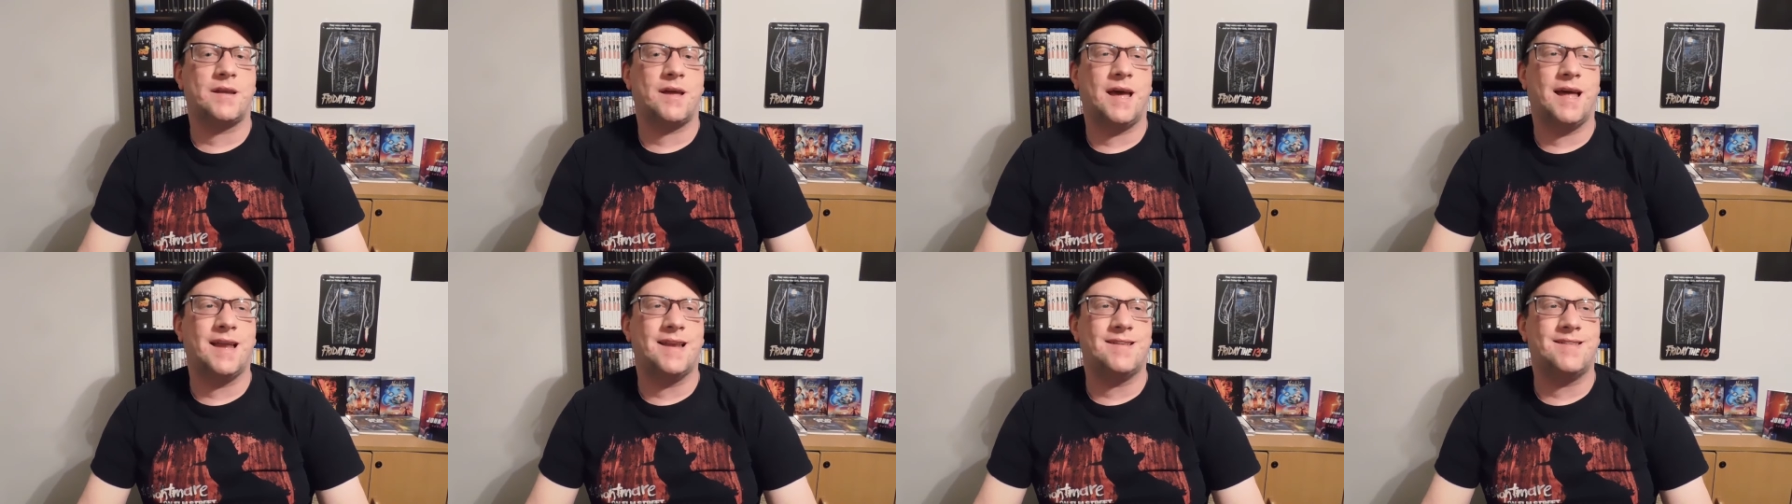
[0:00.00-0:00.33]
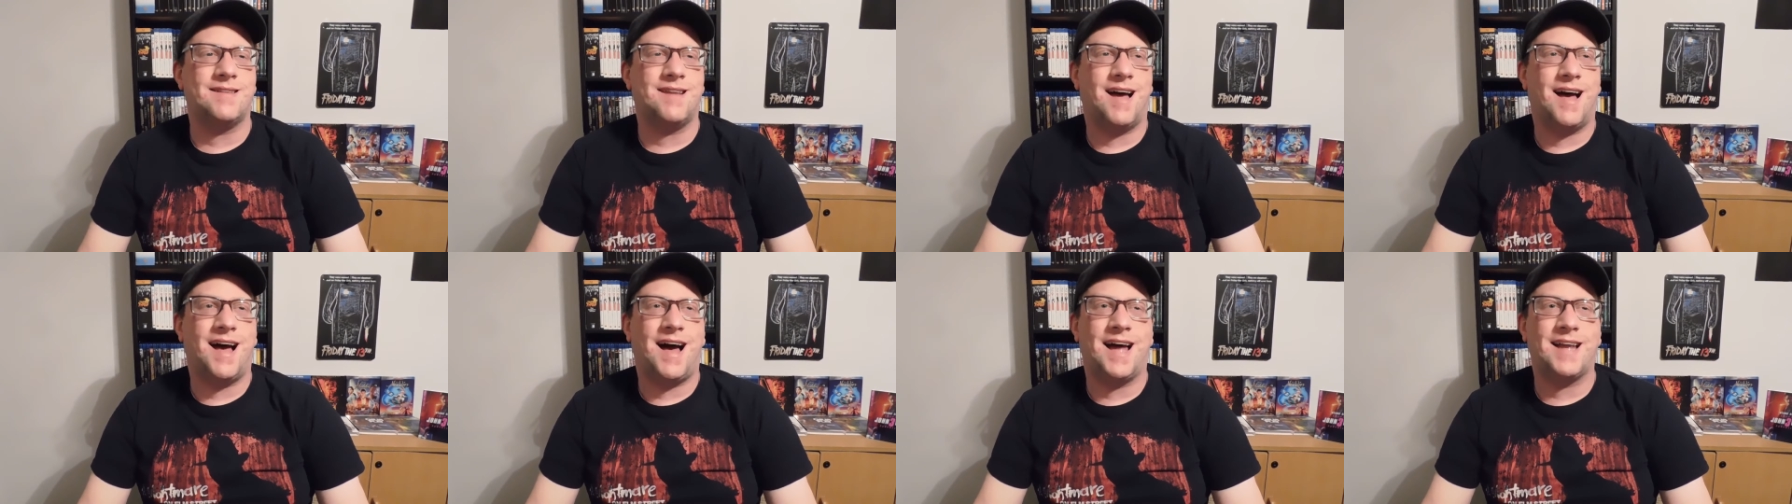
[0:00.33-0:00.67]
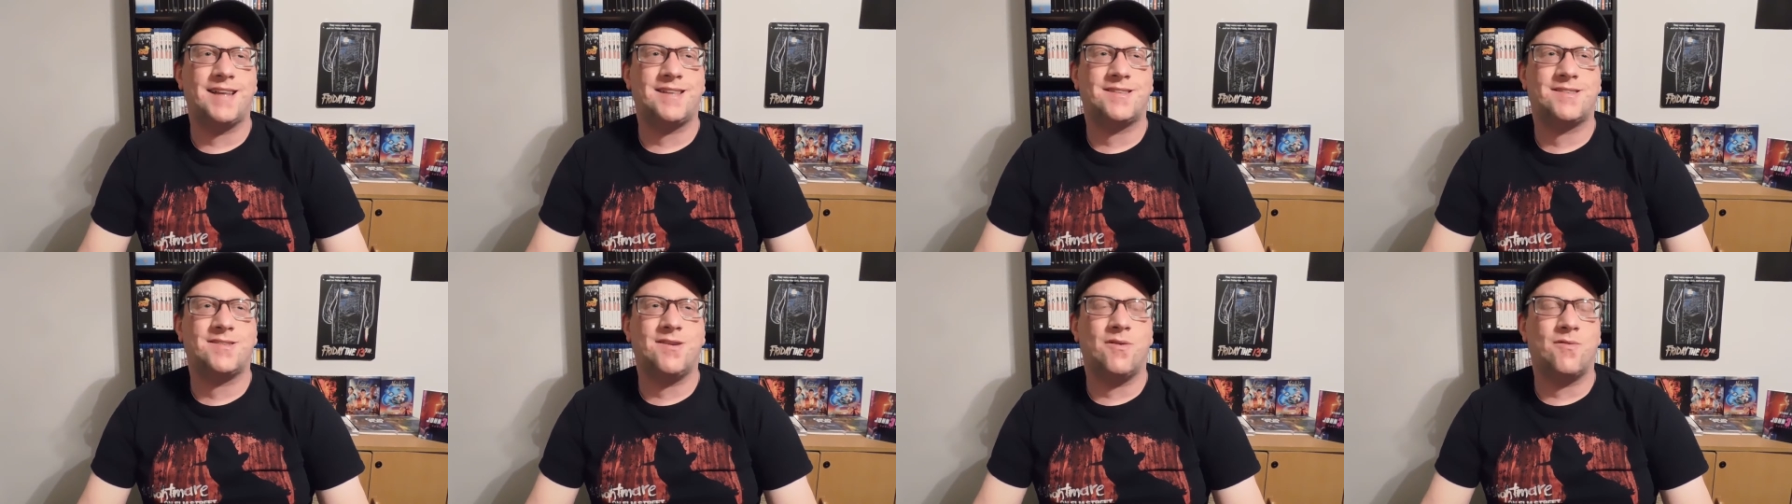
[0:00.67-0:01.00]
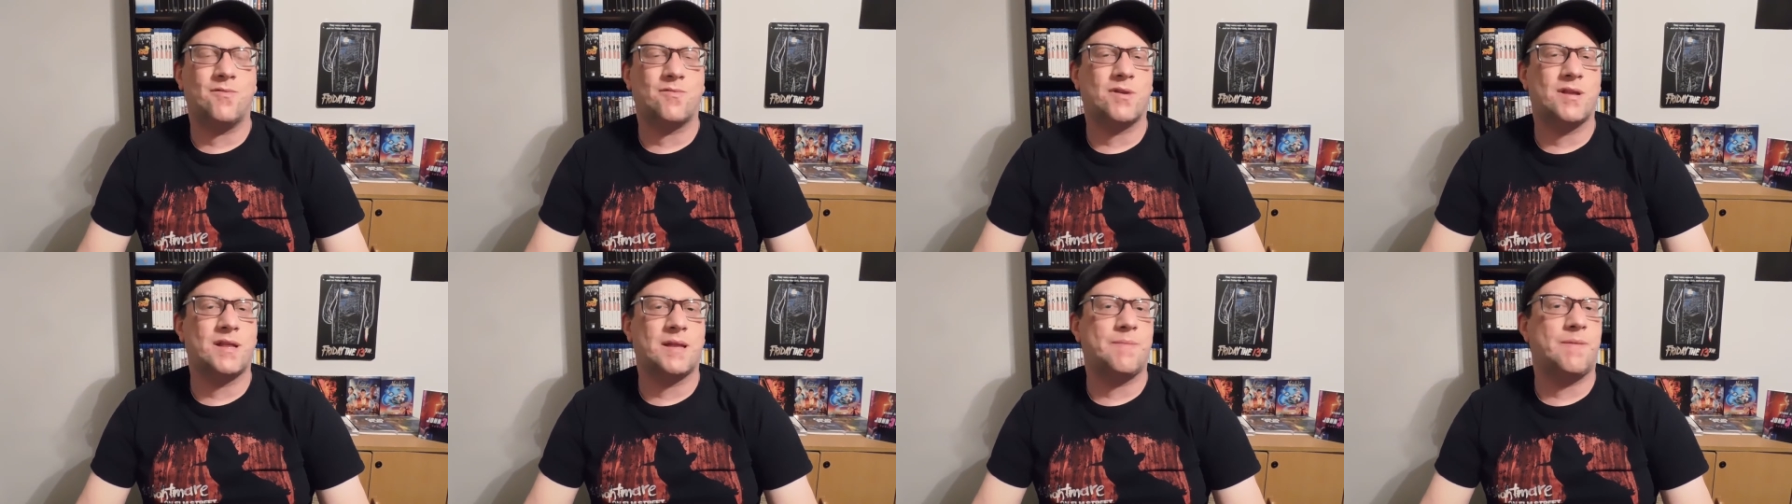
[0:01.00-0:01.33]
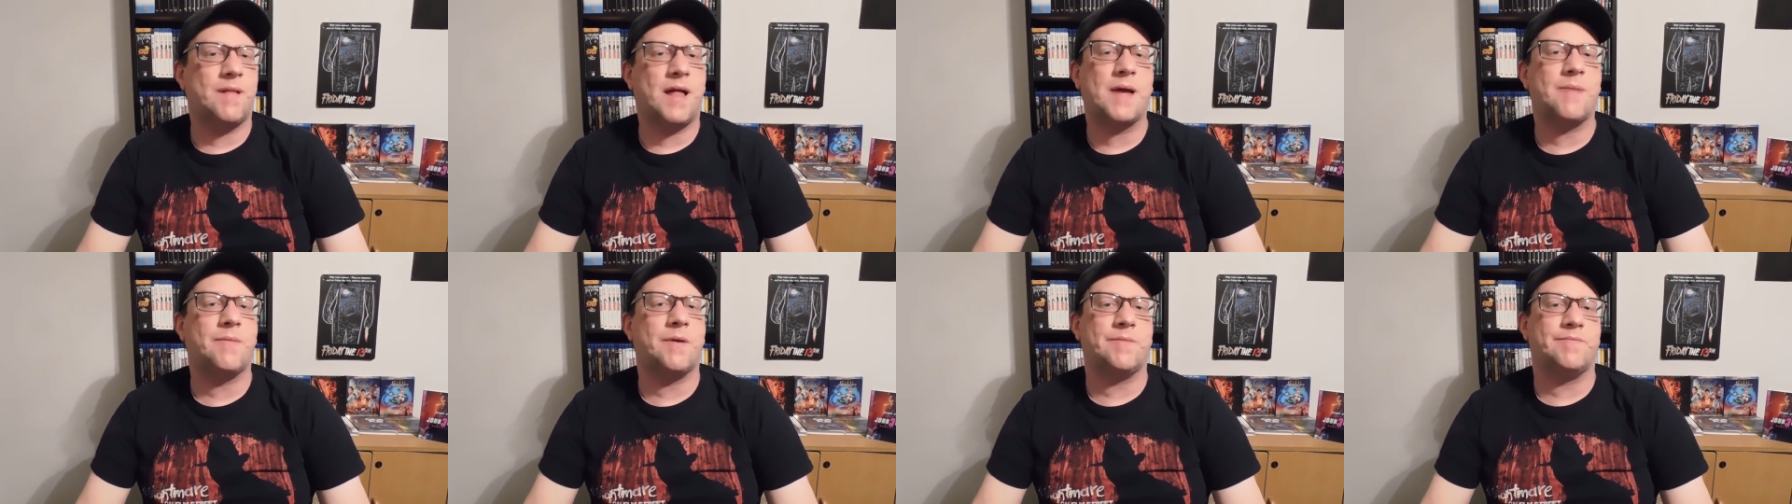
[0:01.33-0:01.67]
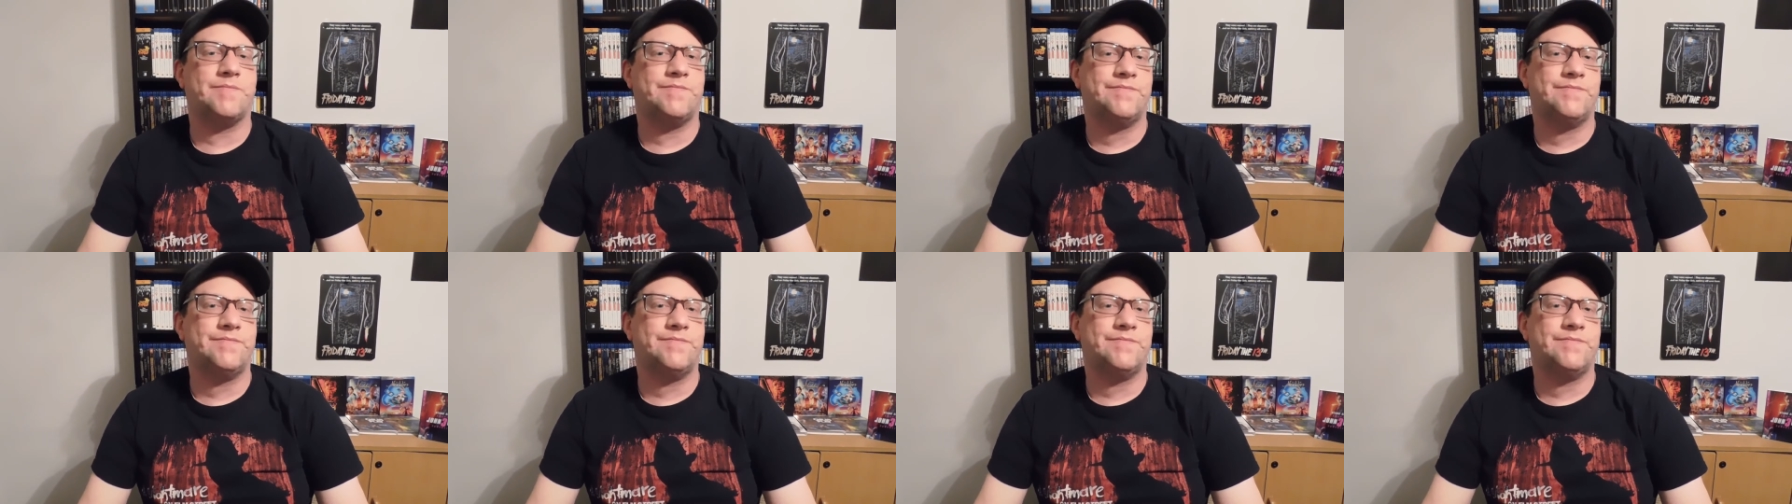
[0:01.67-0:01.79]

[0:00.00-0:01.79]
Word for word: And I don't really blame them.